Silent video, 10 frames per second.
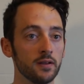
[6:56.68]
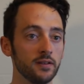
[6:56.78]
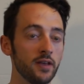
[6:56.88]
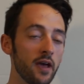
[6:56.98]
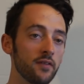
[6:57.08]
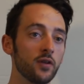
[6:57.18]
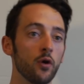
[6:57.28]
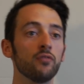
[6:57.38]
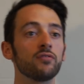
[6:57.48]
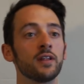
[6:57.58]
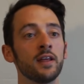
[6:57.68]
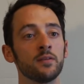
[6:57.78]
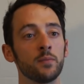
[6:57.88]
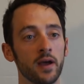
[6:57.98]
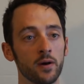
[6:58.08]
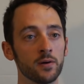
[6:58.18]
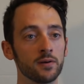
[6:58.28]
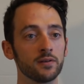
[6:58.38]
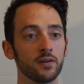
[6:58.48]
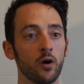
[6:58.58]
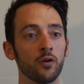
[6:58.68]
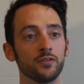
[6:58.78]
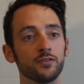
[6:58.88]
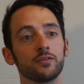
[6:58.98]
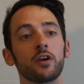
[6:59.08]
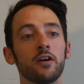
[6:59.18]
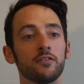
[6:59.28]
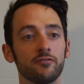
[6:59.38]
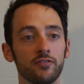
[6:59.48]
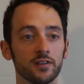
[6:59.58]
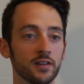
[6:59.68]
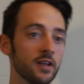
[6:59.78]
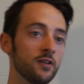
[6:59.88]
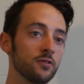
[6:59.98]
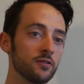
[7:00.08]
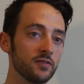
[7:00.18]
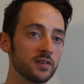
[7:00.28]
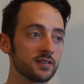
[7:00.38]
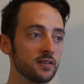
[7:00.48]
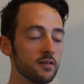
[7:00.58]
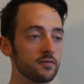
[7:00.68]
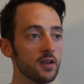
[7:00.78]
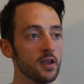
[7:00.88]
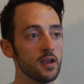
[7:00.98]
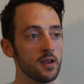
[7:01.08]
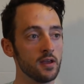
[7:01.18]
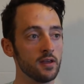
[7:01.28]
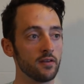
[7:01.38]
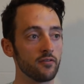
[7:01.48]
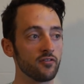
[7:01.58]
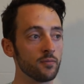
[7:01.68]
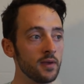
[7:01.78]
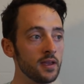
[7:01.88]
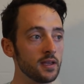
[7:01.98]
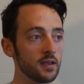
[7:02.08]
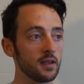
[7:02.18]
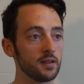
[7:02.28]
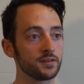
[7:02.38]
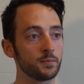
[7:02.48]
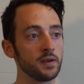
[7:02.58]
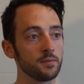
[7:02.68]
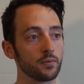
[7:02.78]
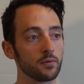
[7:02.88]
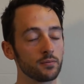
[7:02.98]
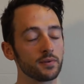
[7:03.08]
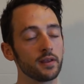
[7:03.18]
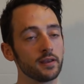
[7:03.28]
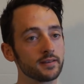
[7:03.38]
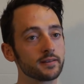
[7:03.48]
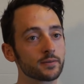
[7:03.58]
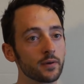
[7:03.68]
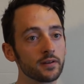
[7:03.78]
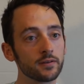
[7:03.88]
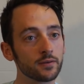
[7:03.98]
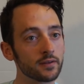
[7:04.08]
you have to overlay the power onto kind of feeling and all of this stuff. That for me, it's been probably the easiest way to do